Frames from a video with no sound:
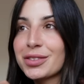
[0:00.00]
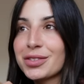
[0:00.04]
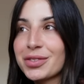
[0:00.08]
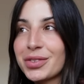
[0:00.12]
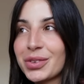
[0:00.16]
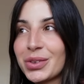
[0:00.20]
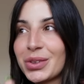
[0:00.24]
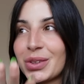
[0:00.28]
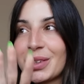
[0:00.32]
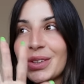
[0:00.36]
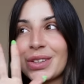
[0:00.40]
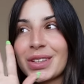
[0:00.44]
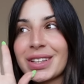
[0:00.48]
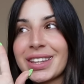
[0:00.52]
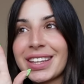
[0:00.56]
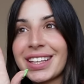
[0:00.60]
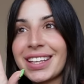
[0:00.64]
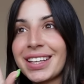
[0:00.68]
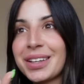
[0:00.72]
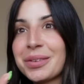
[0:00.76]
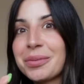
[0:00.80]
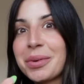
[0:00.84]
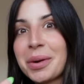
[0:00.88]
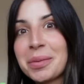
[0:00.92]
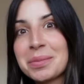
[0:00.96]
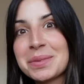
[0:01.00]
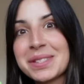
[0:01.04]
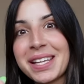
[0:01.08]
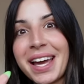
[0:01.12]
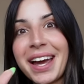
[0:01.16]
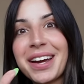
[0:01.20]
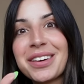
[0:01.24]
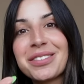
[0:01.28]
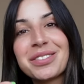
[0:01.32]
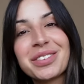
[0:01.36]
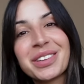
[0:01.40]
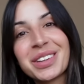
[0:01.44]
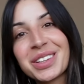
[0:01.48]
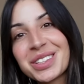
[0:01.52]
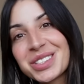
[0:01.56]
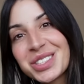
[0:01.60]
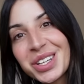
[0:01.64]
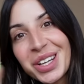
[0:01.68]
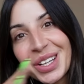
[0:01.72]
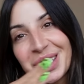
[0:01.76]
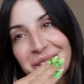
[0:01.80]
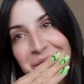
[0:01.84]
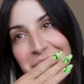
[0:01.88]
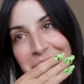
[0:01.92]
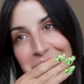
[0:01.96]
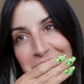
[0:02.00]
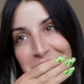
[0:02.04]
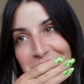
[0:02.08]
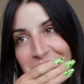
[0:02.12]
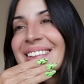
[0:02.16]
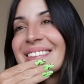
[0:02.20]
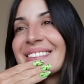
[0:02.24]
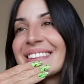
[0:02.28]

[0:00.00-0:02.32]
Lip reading: for the website for the journal,